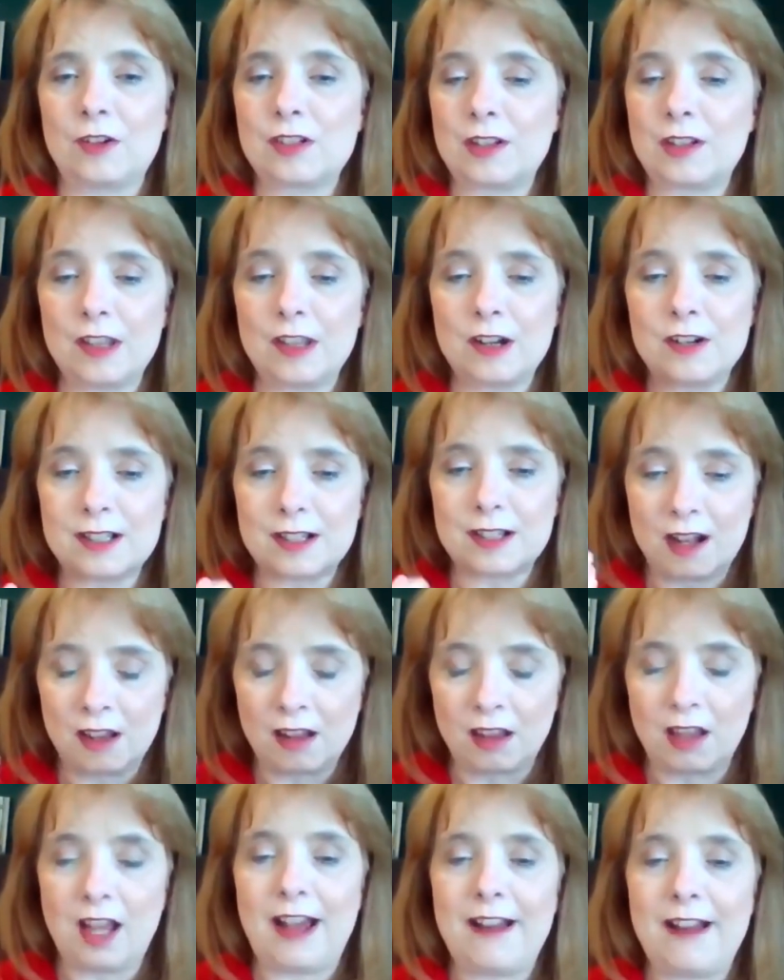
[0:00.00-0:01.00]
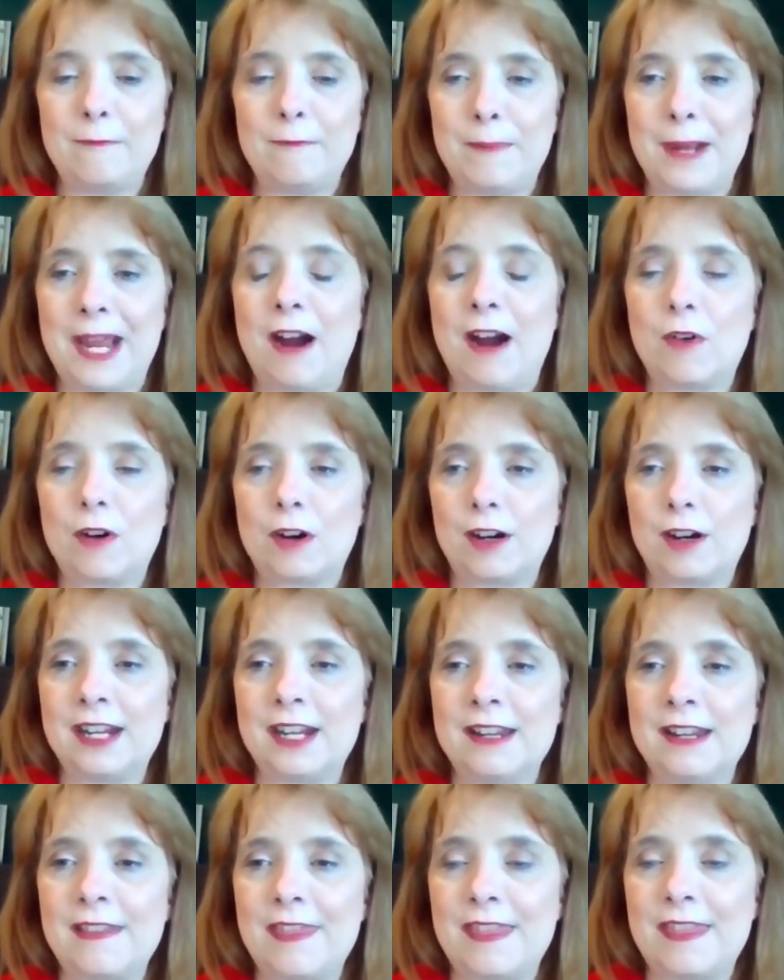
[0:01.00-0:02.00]
So there's a lot of power
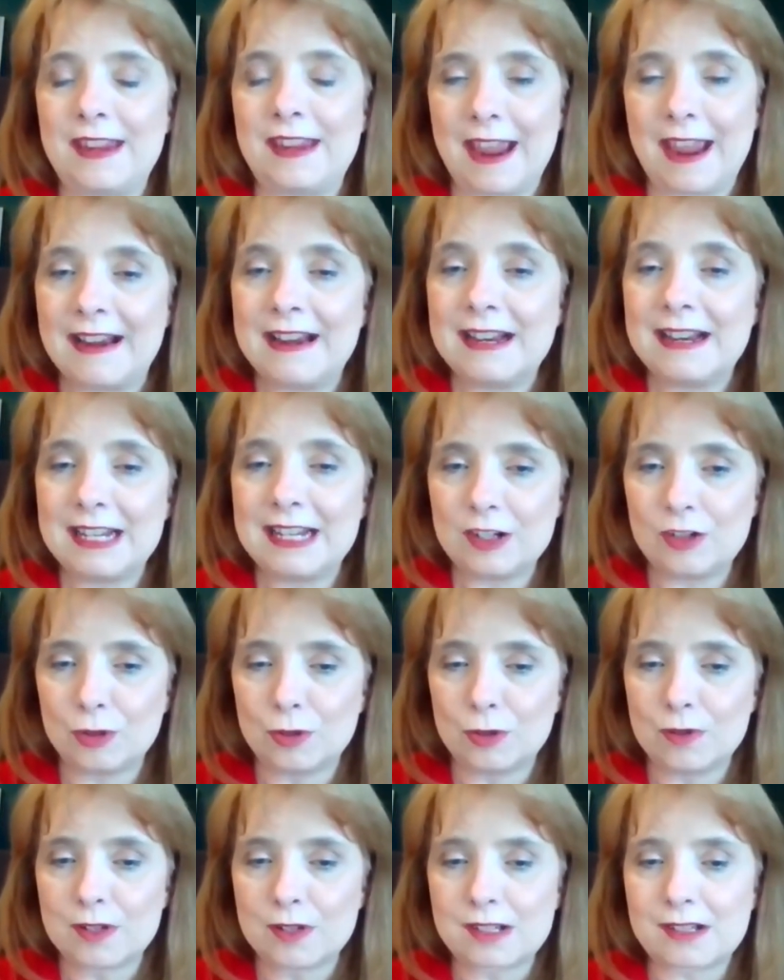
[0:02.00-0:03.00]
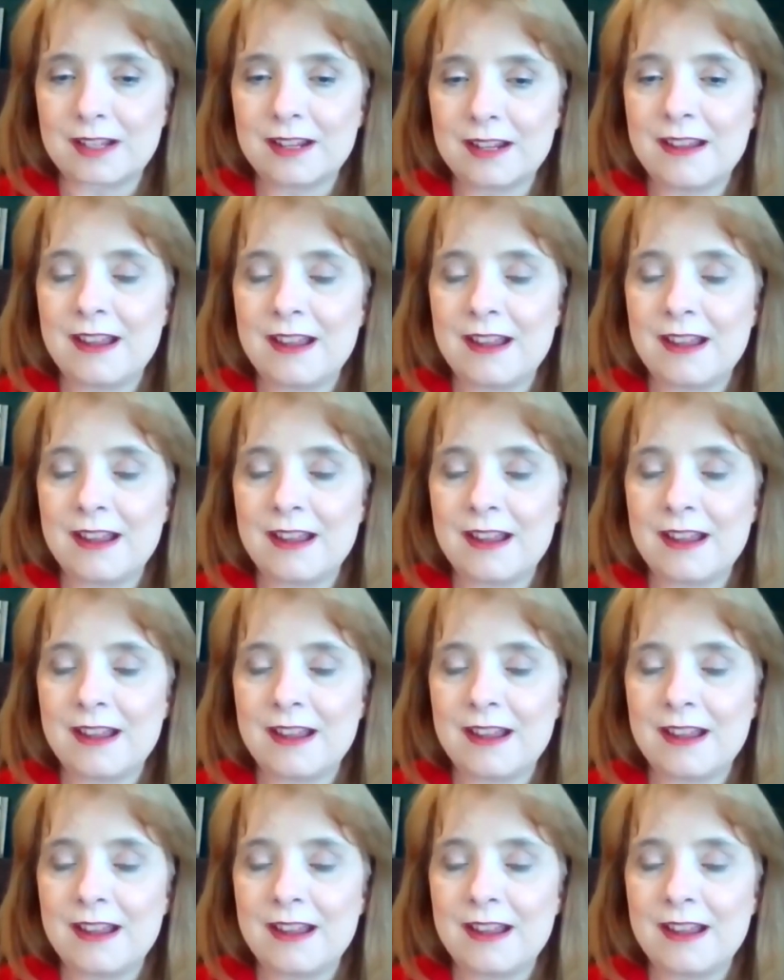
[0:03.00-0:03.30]
in the editing tools.